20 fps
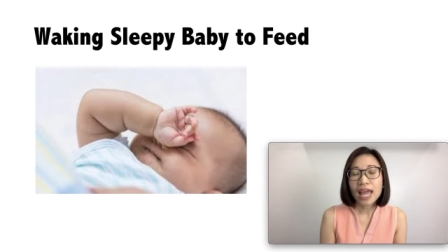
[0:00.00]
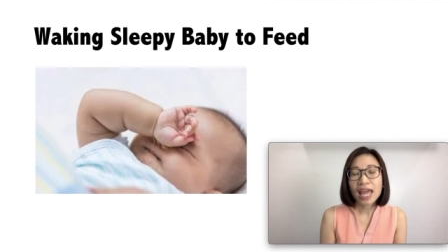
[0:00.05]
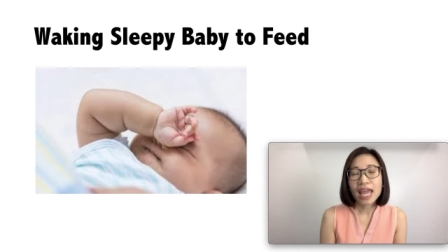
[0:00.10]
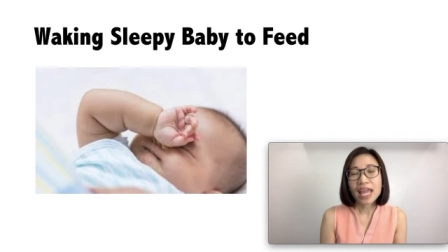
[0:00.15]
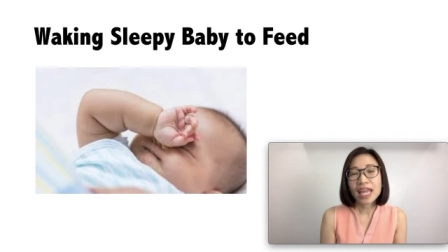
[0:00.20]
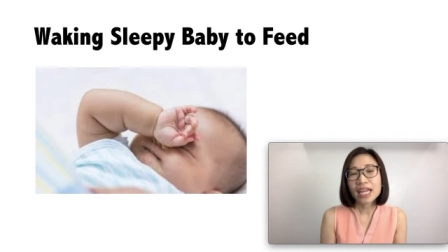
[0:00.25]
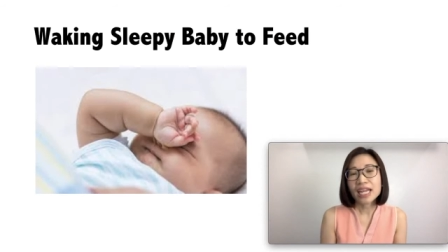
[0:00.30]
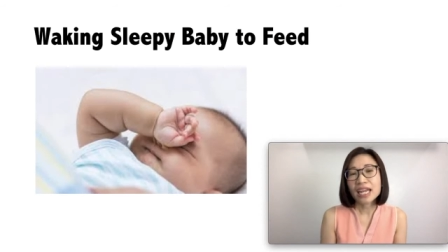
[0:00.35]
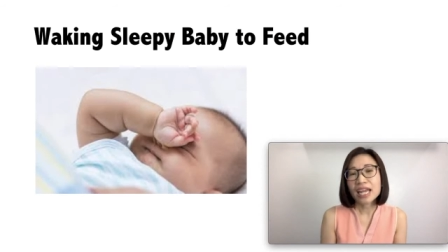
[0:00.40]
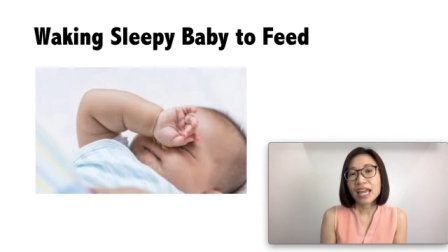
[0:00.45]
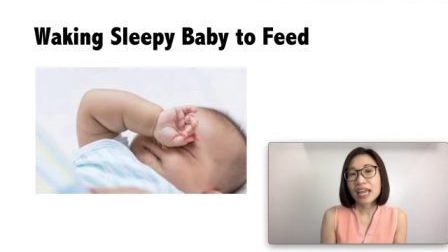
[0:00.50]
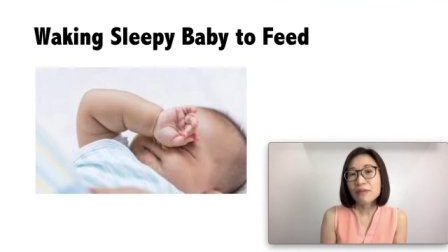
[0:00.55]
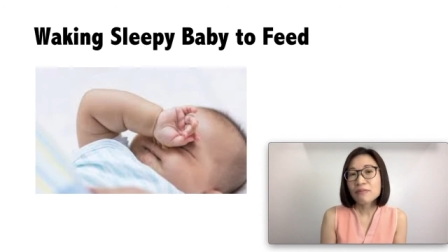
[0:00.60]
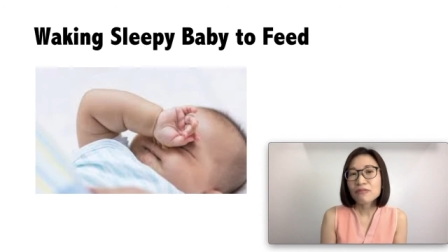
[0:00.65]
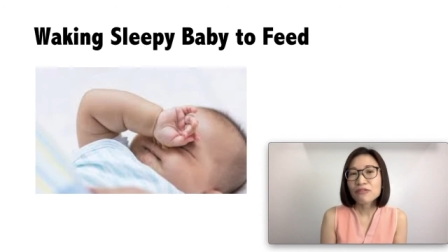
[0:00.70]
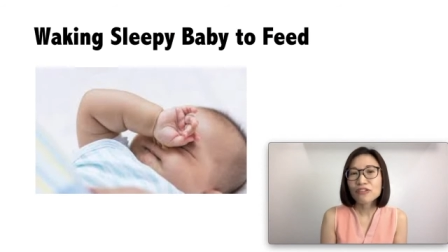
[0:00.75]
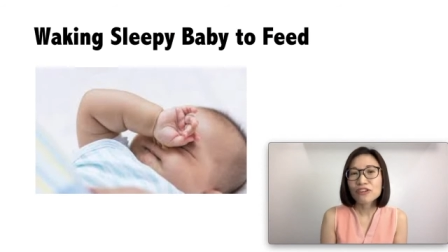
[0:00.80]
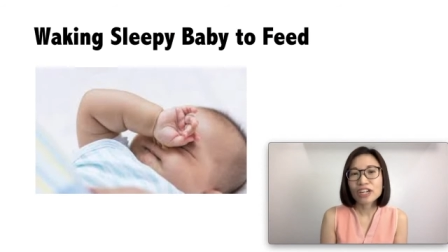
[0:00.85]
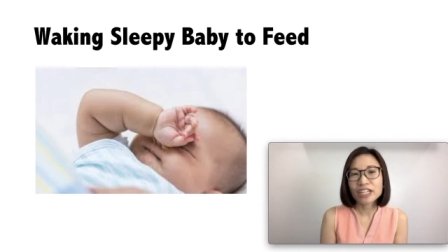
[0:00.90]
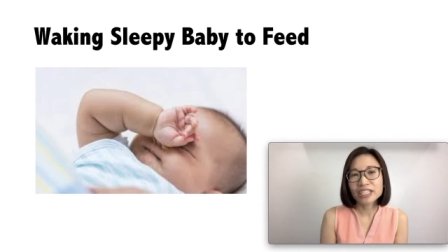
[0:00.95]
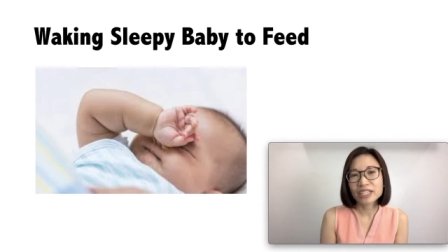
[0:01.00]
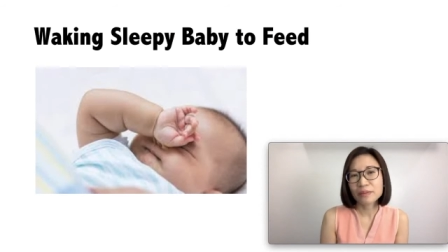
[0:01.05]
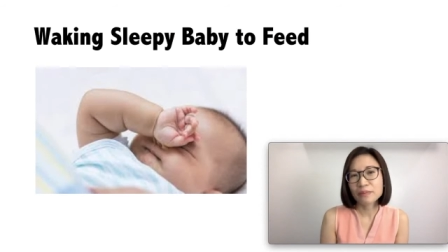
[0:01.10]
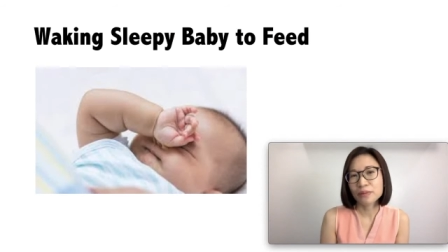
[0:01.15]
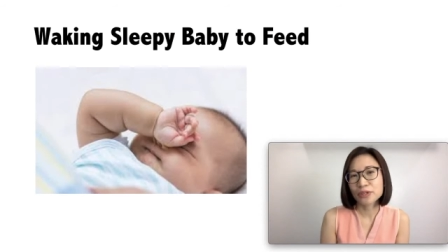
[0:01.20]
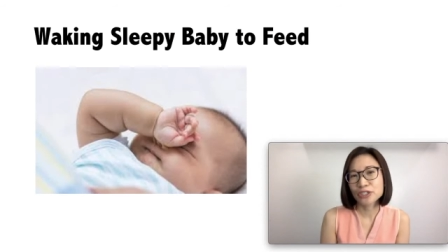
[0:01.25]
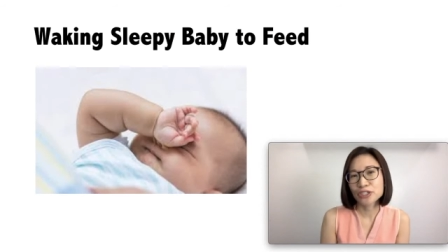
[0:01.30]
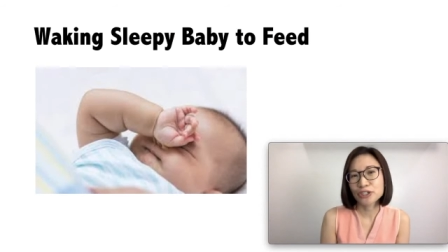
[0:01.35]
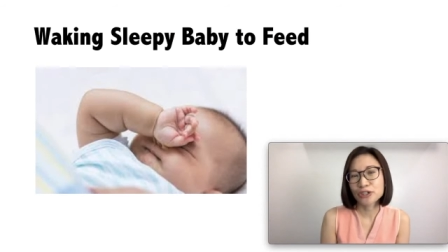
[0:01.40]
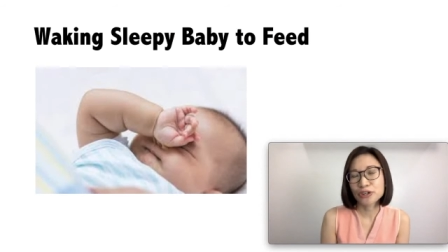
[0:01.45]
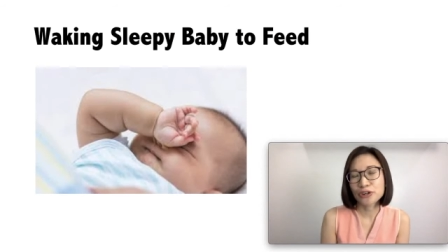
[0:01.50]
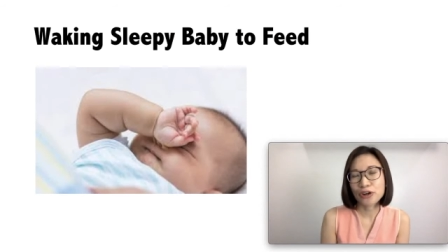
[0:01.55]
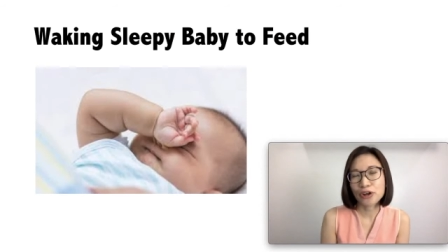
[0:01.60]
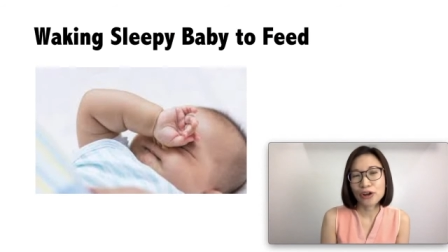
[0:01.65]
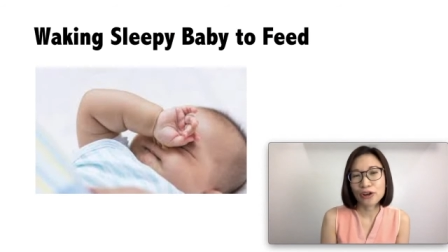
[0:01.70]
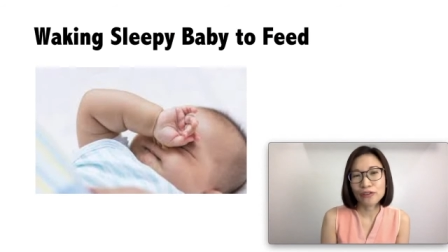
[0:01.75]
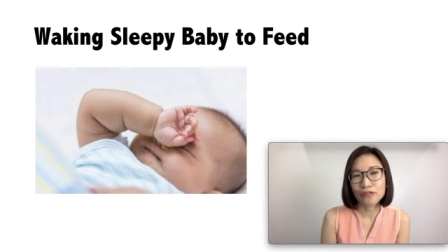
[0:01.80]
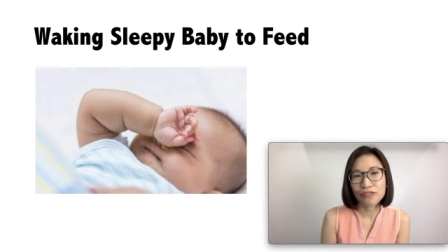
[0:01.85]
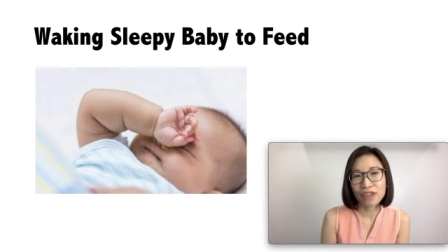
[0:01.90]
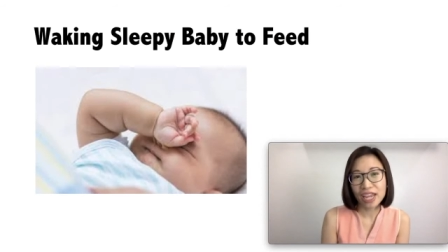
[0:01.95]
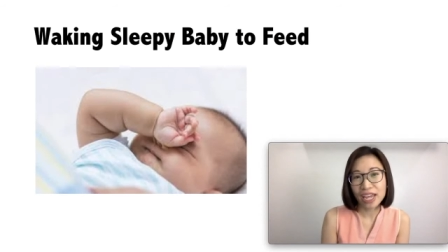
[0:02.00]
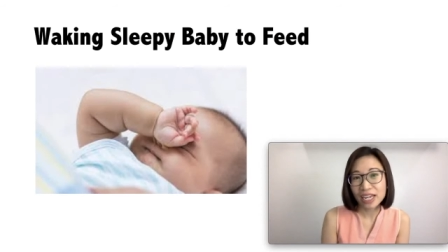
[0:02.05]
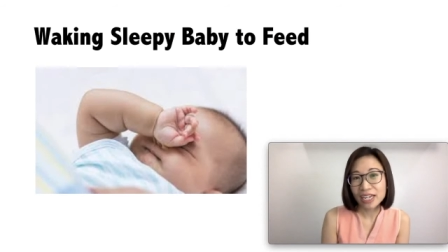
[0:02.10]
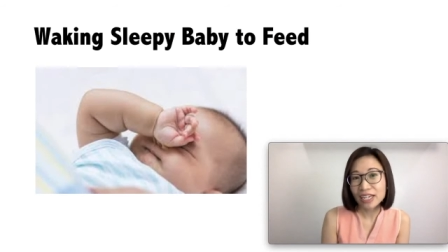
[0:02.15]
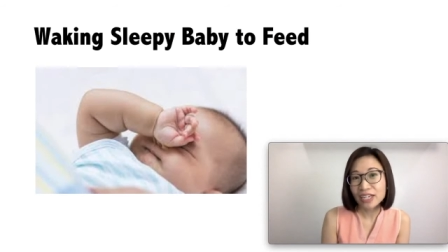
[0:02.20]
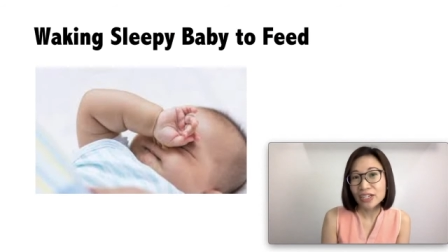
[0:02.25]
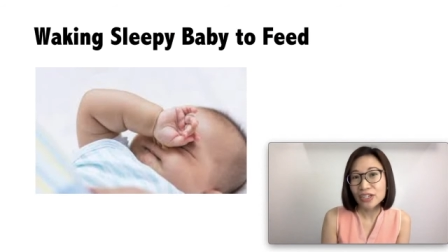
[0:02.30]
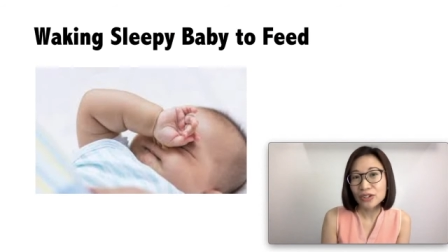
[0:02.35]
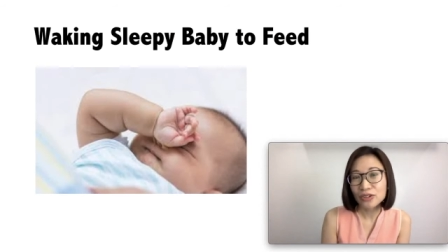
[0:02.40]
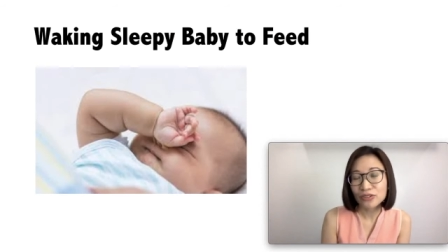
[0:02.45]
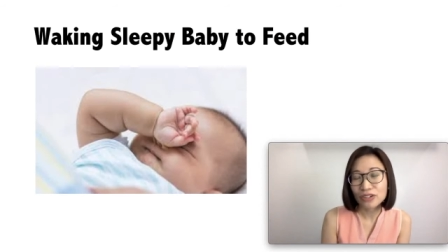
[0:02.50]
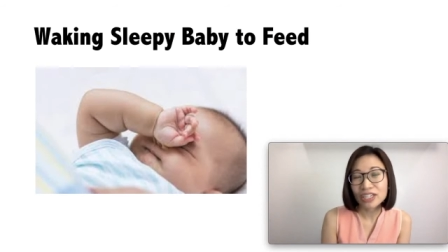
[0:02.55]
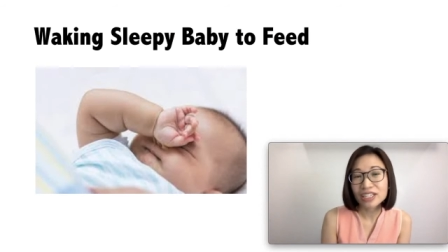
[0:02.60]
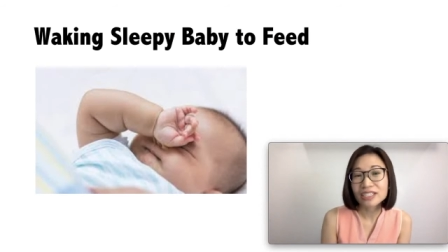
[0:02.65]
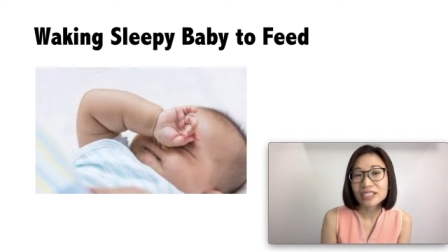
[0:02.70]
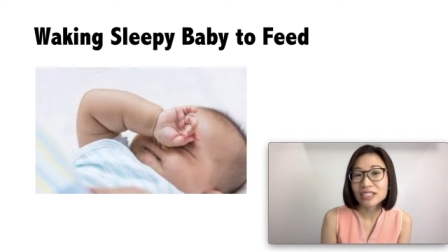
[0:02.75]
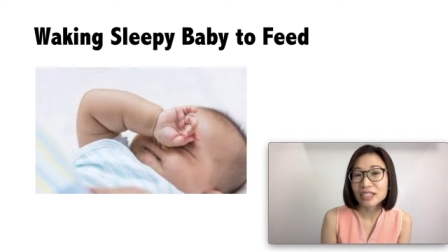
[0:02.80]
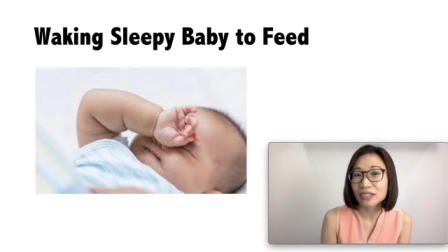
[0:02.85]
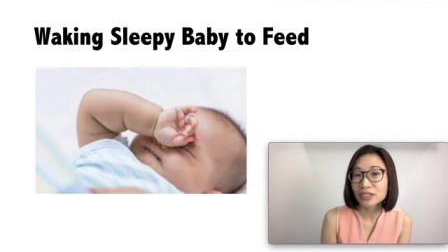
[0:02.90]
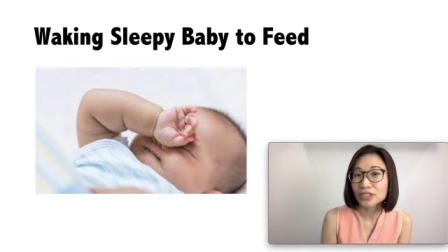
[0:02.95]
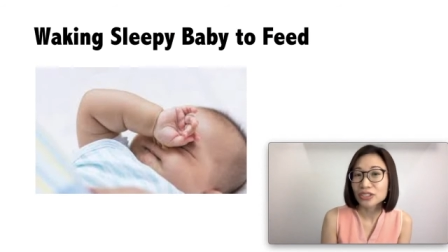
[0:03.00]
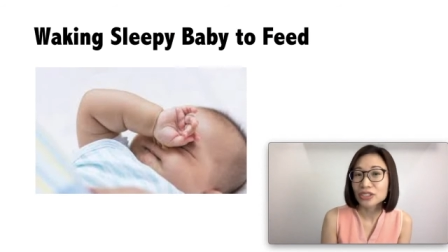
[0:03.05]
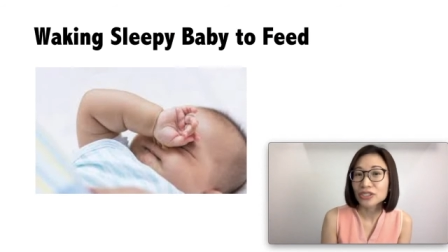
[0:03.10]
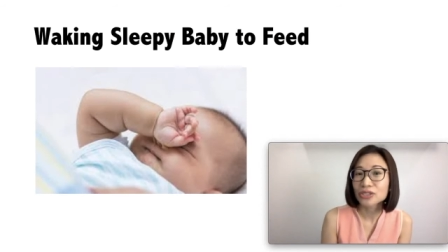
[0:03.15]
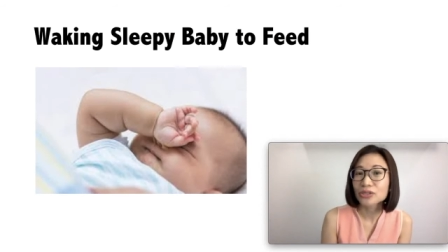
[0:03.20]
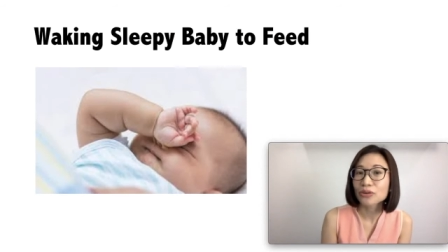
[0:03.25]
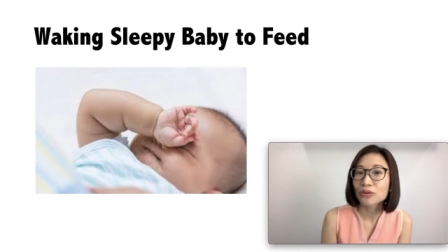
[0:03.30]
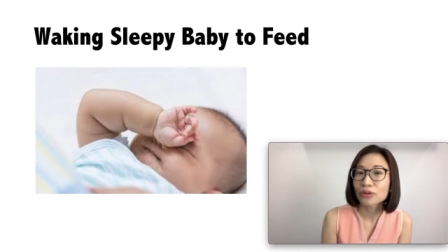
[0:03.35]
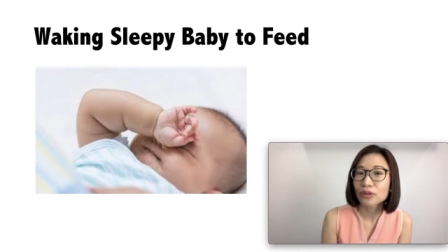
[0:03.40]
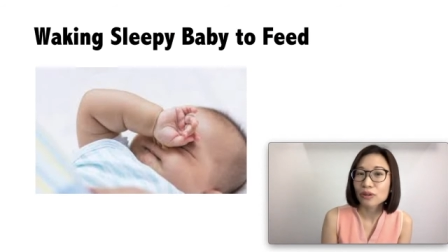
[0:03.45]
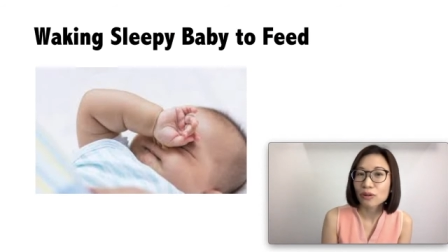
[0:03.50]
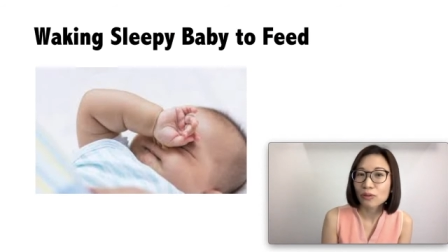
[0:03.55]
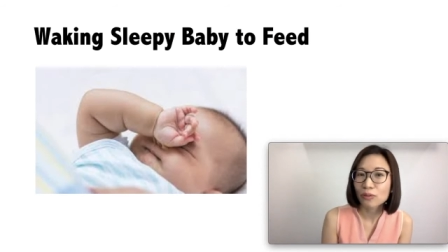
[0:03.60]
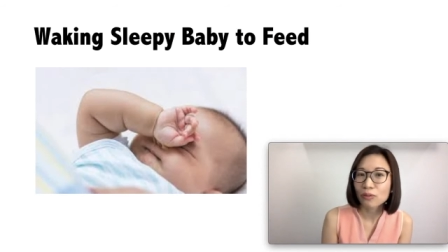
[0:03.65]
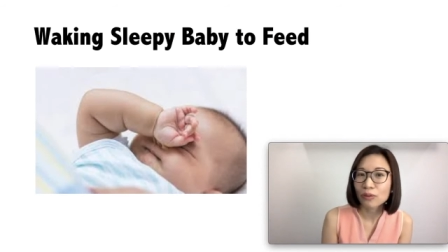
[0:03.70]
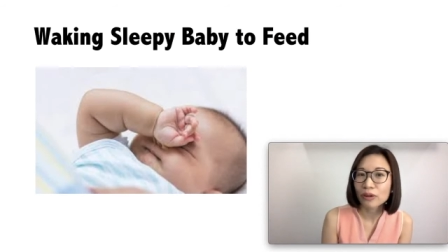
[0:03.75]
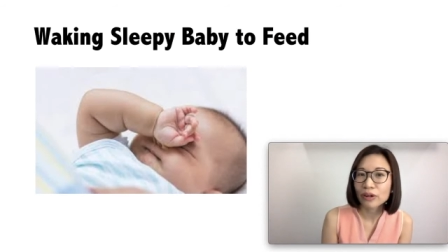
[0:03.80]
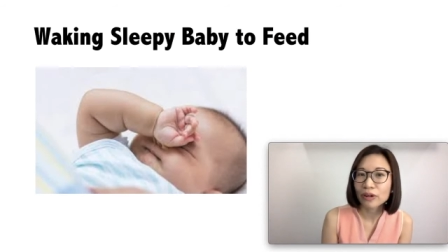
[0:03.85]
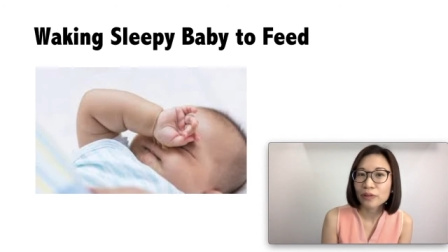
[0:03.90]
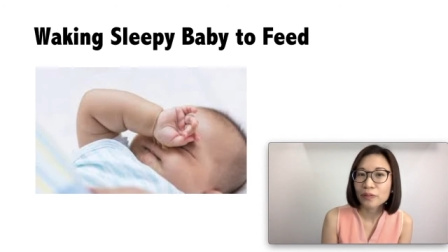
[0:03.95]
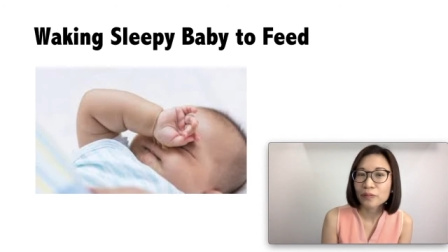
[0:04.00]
and aim for a temperature of 18 degrees Celsius or lower.